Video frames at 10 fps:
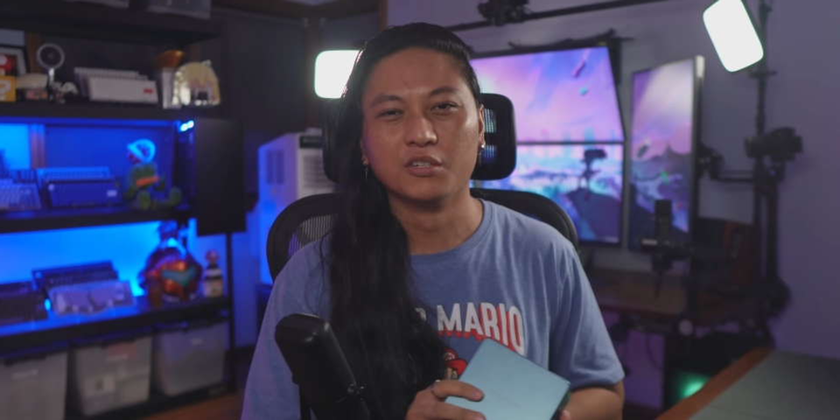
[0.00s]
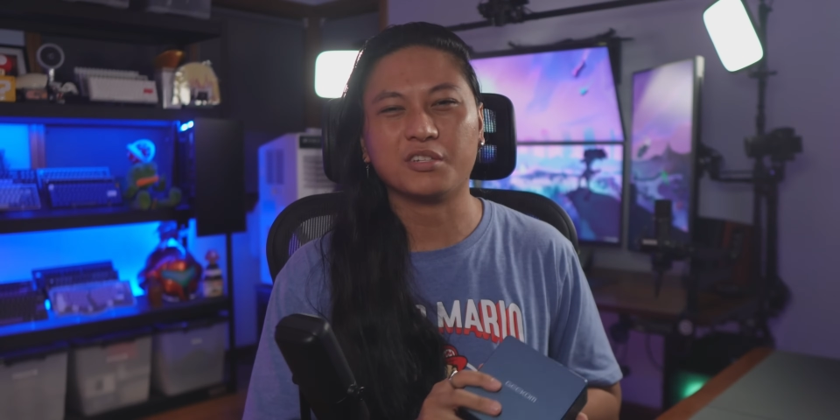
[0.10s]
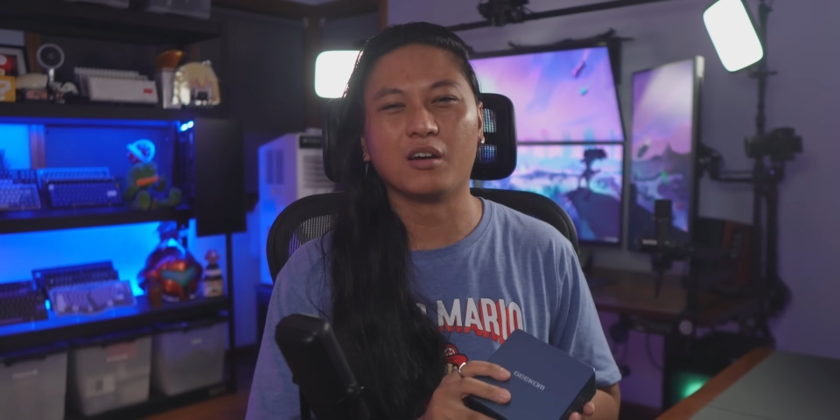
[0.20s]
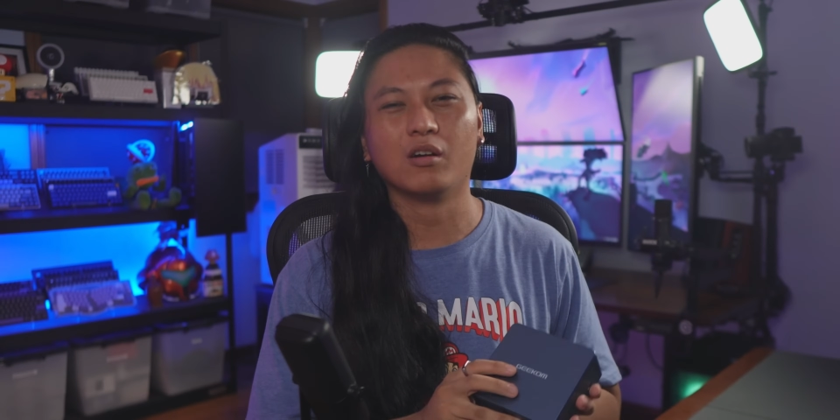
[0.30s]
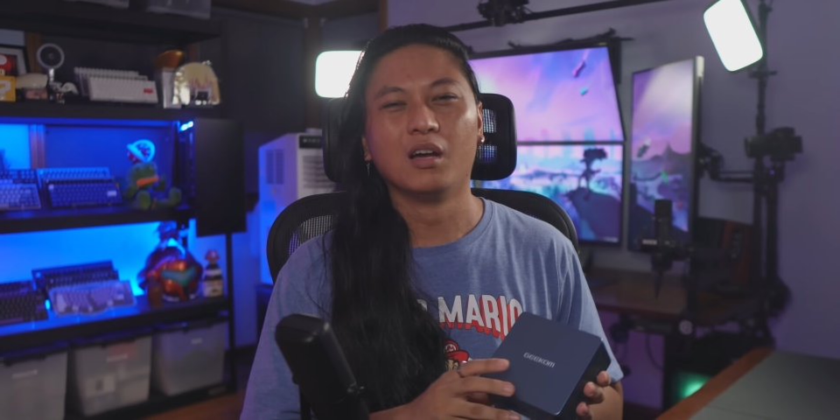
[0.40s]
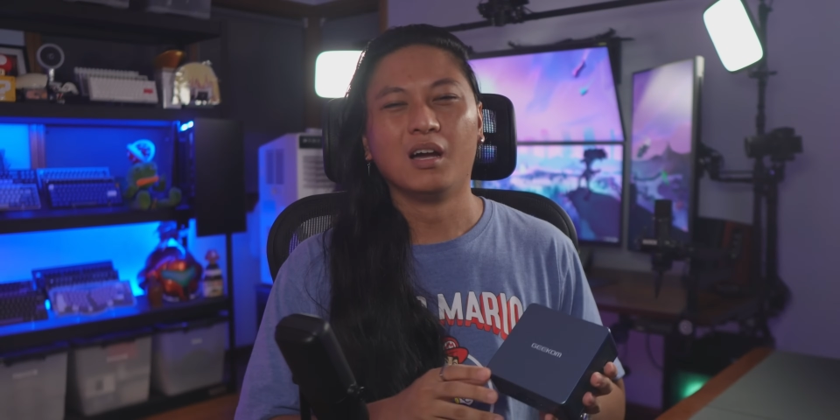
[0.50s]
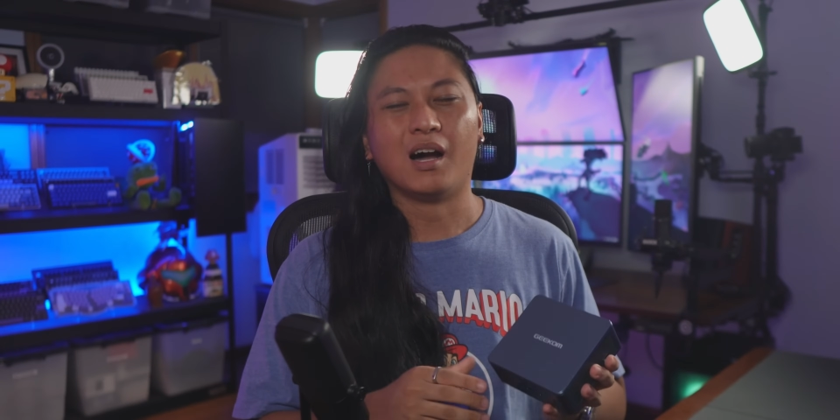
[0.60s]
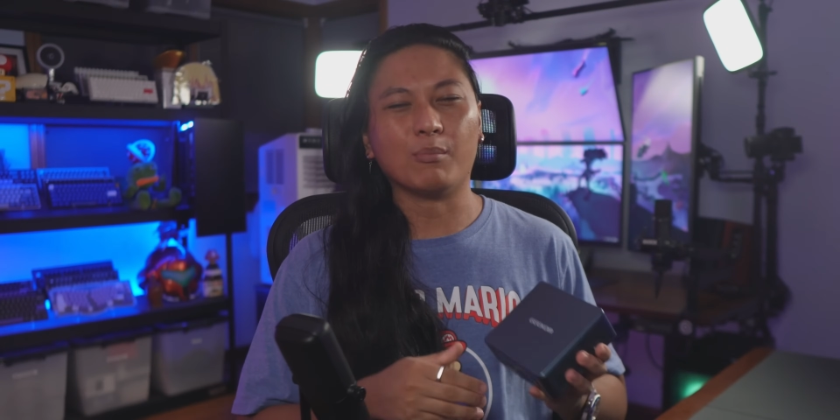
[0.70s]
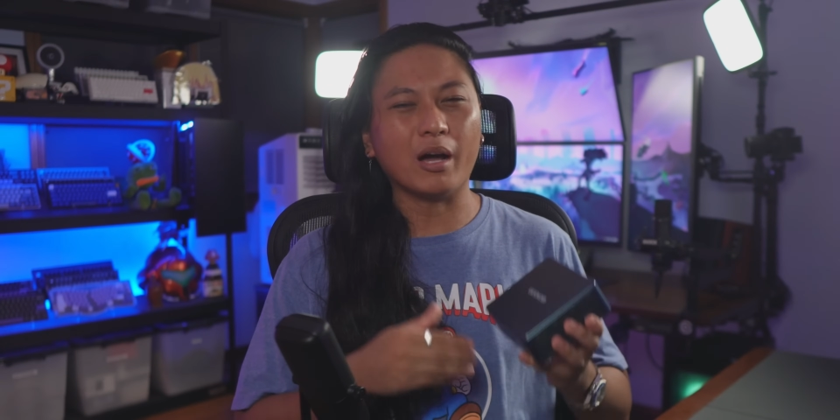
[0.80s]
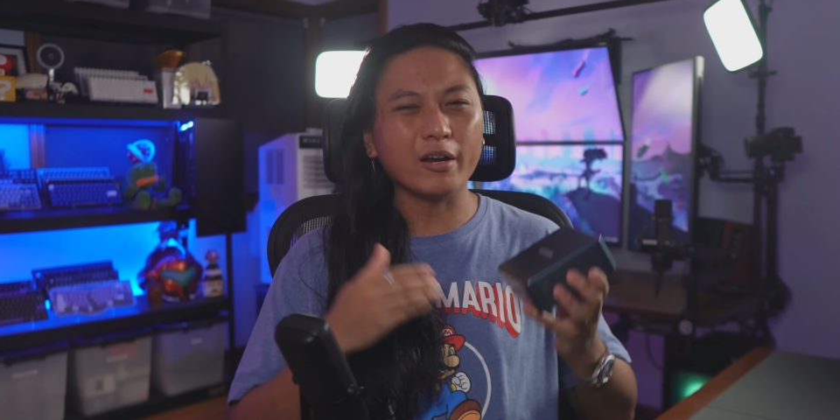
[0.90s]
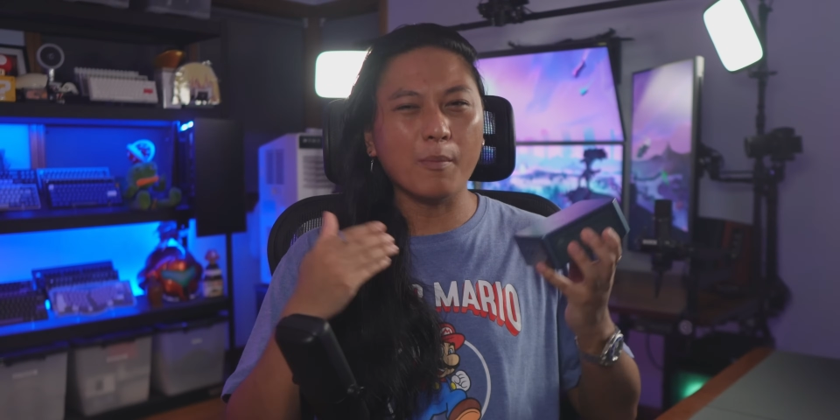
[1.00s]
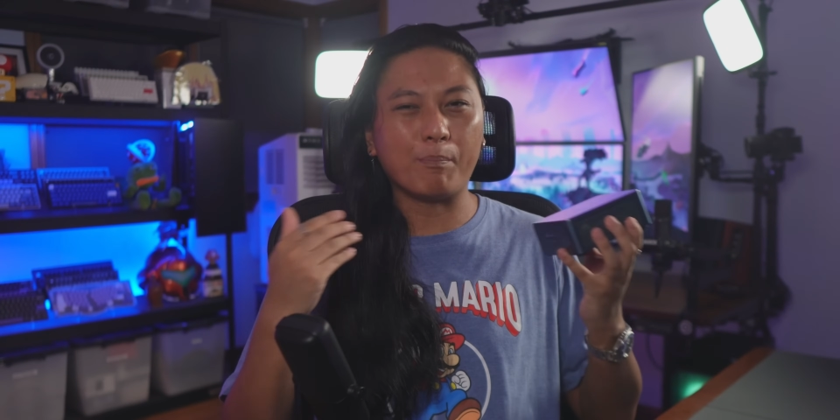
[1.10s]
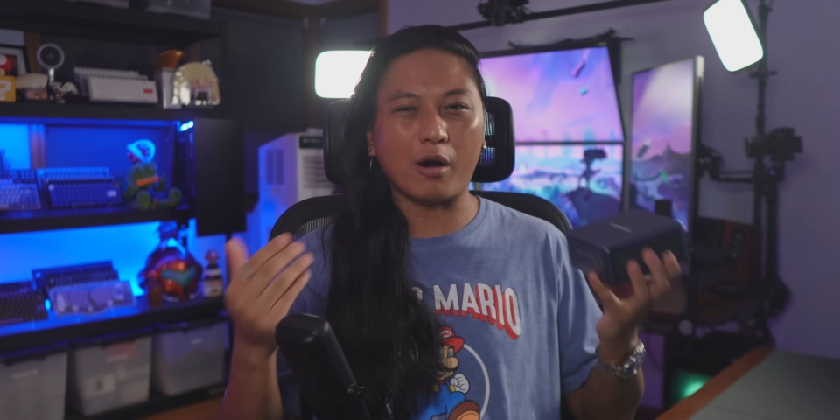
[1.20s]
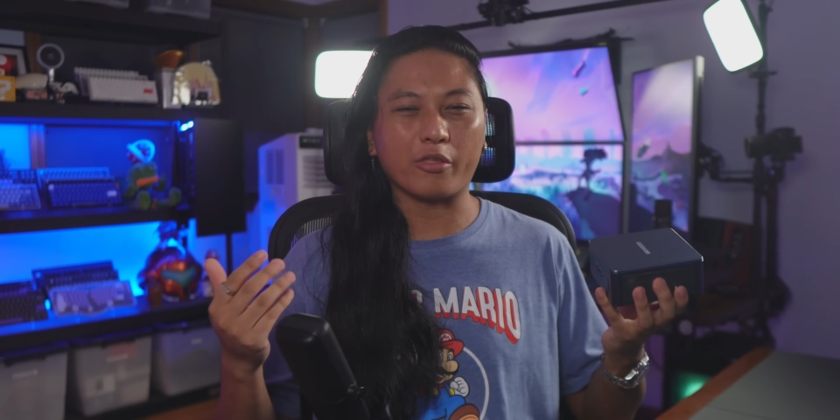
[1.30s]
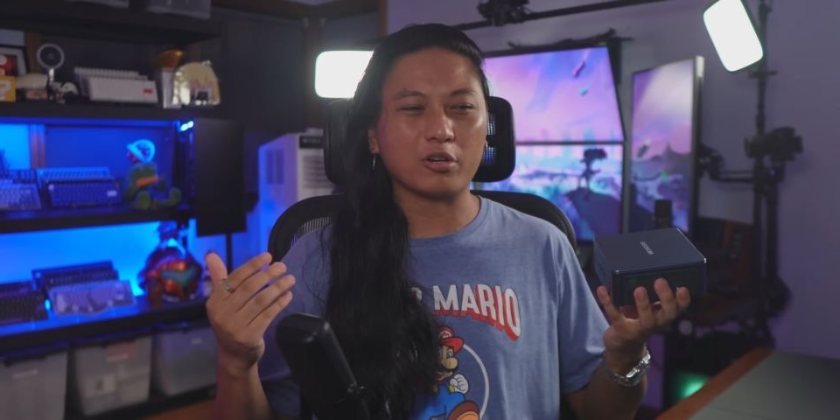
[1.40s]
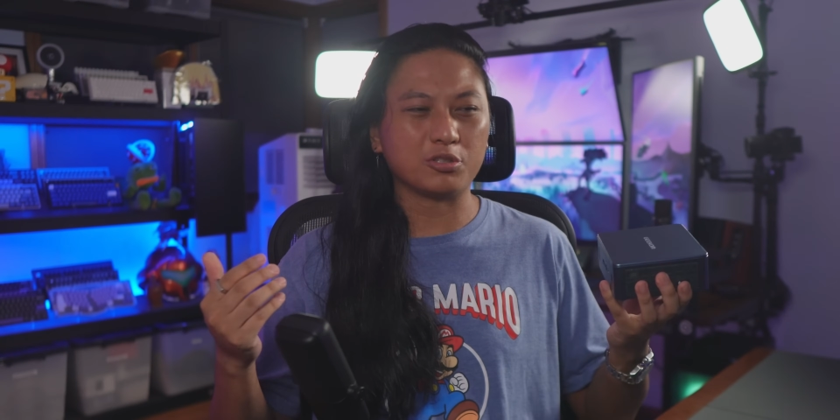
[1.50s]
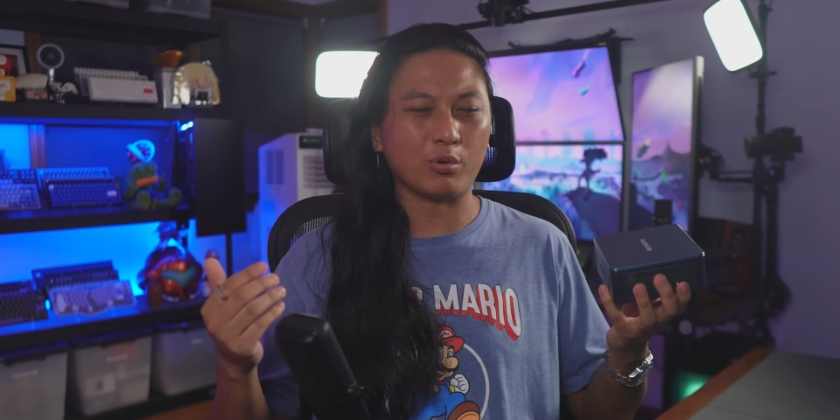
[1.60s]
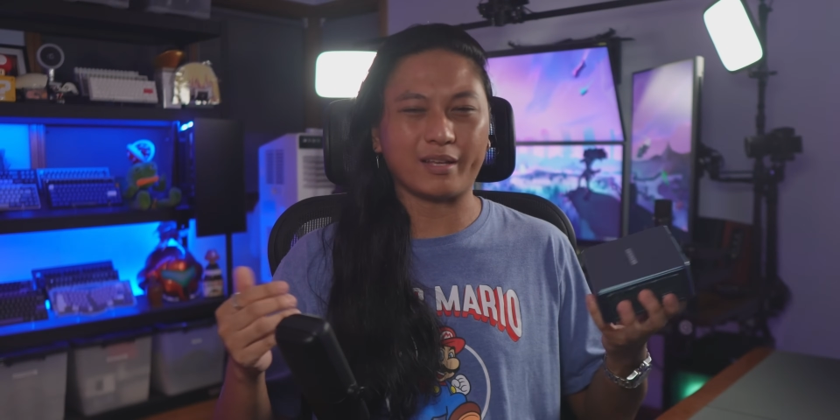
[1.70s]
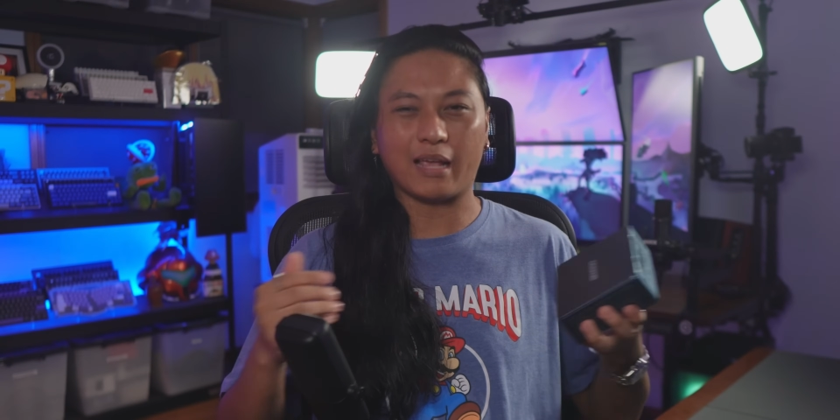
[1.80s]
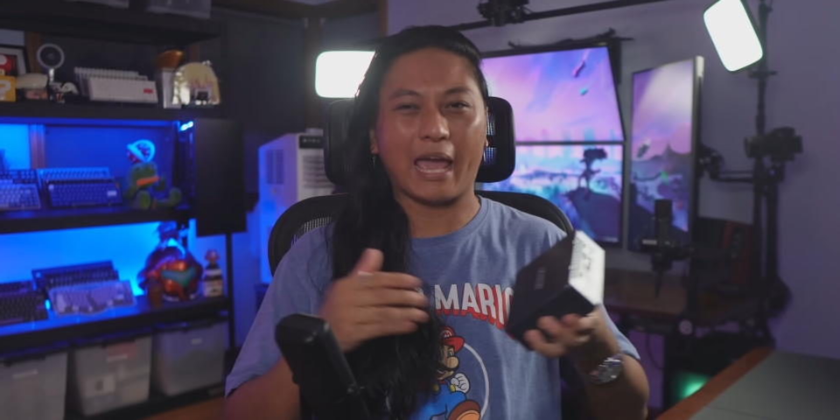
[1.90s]
So I'm not gonna bother
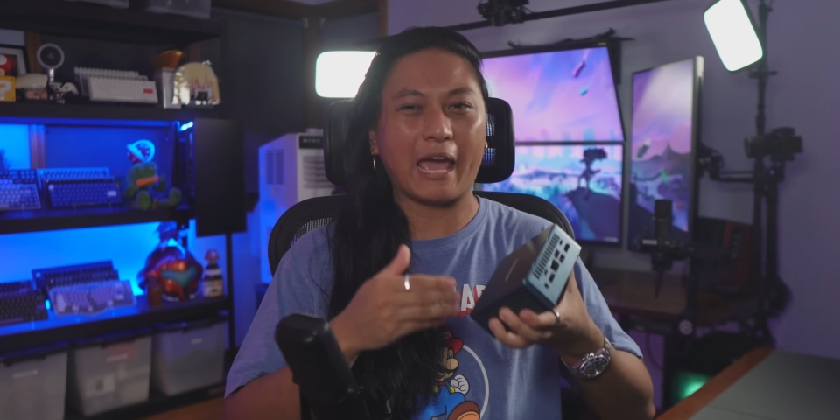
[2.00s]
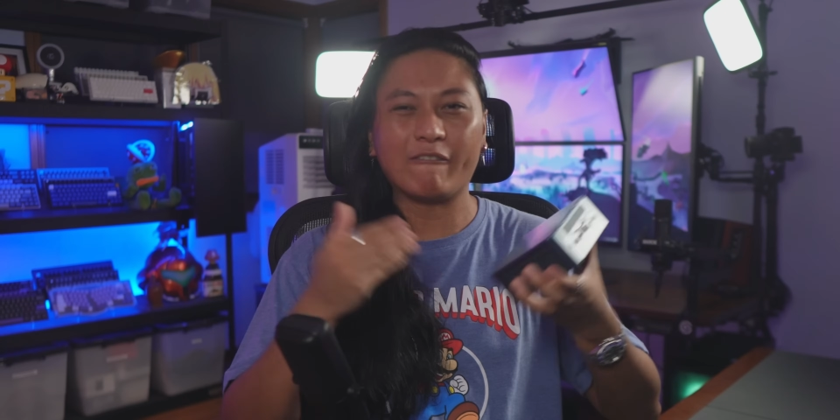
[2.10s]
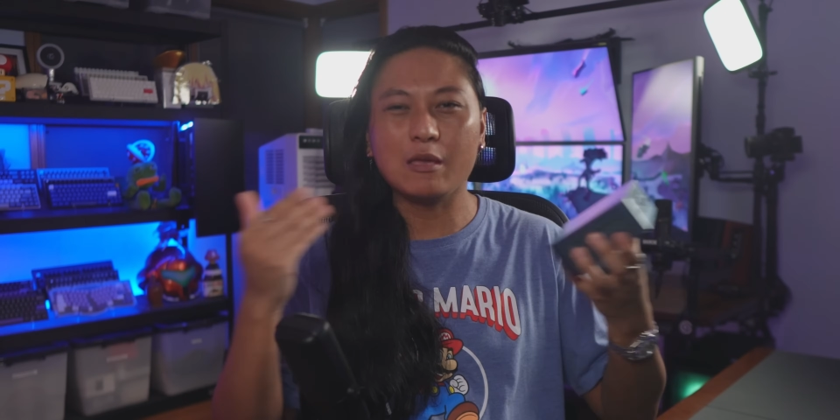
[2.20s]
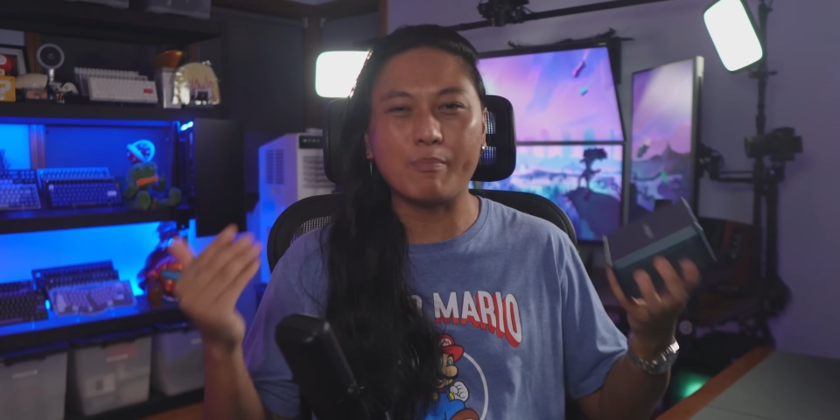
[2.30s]
doing heavy